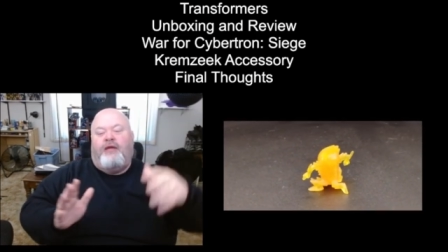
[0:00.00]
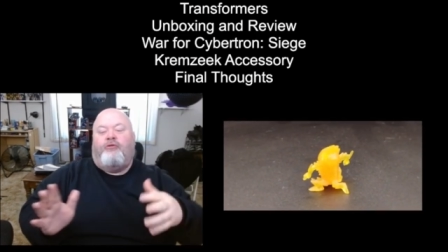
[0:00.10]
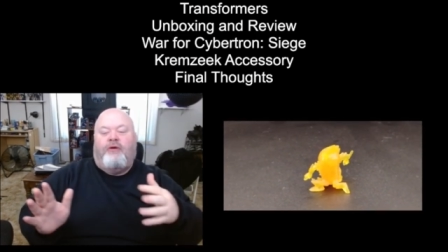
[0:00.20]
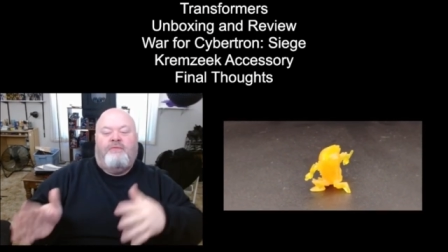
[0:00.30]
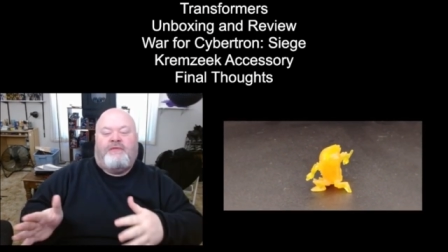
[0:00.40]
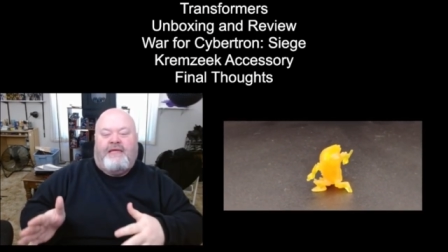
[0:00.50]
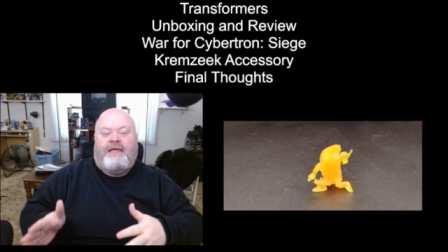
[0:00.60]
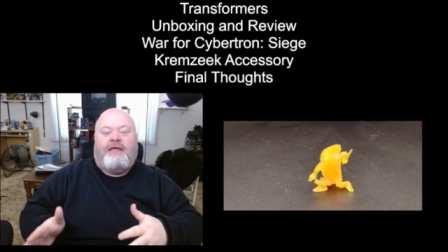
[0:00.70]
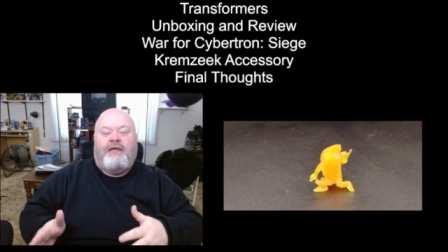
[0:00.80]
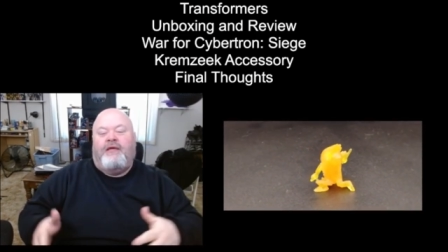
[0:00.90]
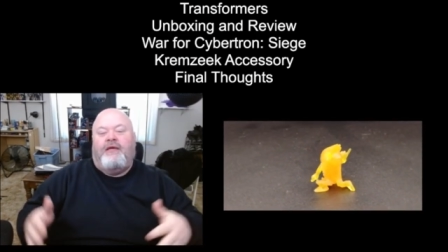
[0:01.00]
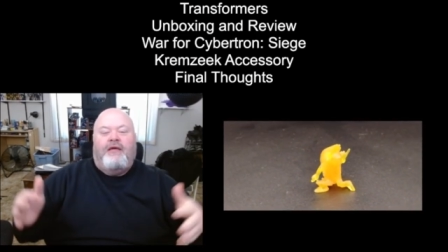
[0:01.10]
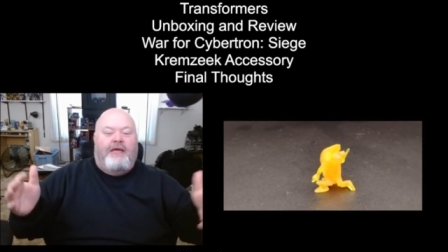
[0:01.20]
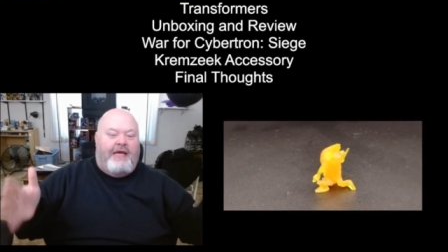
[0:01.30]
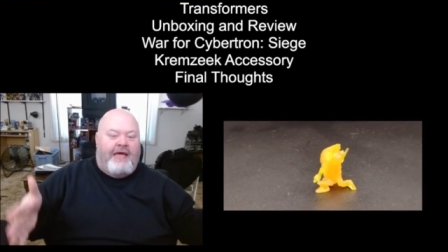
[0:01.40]
Kremzeek
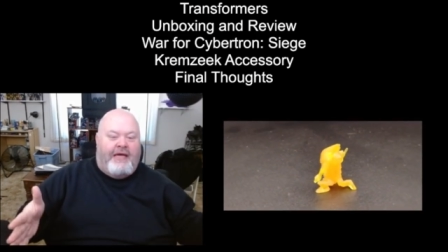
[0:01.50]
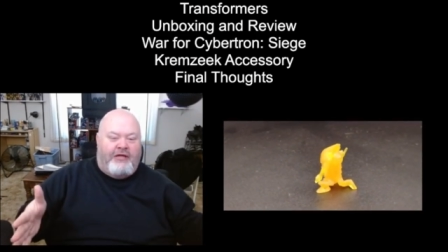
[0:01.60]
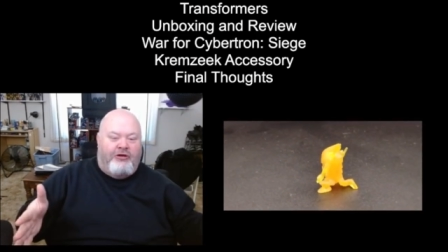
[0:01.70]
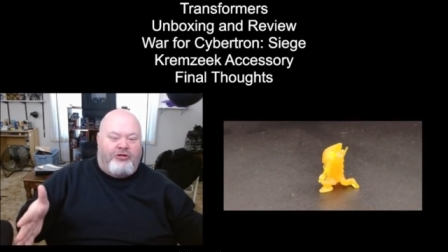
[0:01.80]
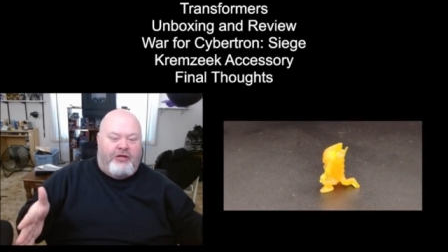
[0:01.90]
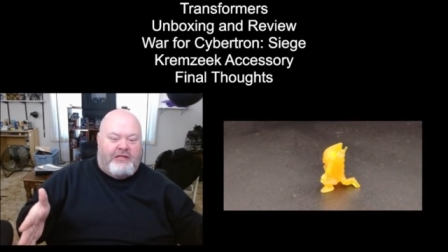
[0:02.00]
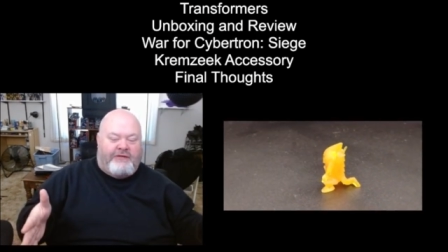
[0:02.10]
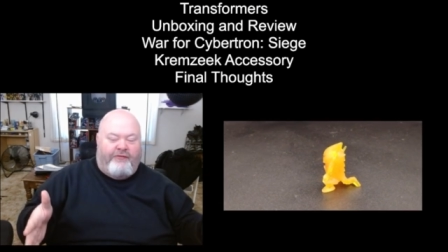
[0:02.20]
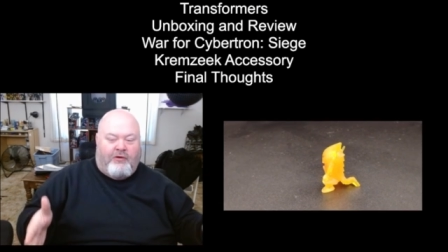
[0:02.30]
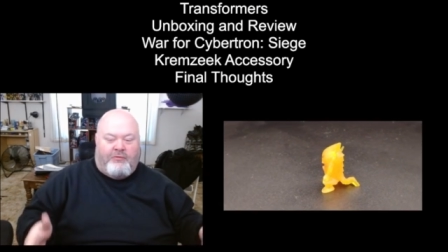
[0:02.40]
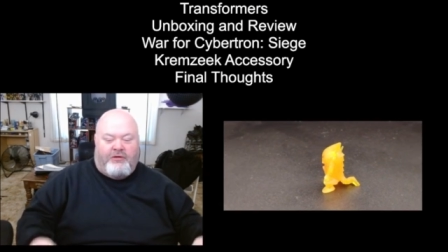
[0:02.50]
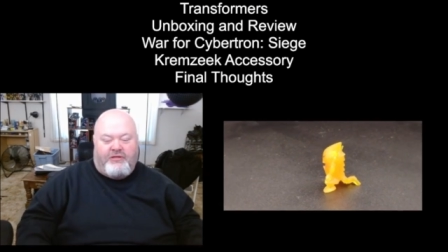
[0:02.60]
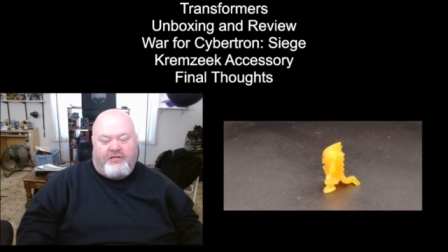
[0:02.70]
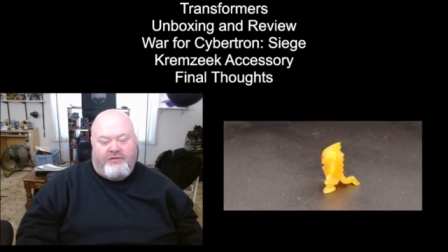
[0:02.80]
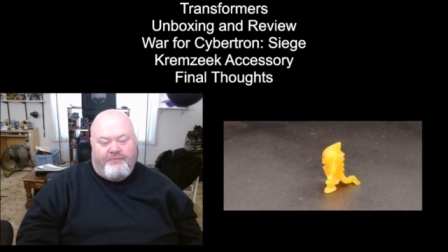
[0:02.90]
and your
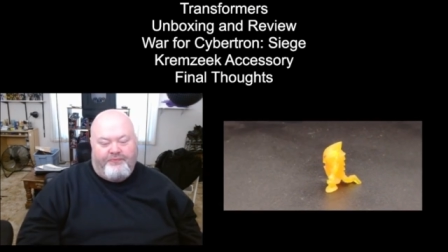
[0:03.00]
transformers.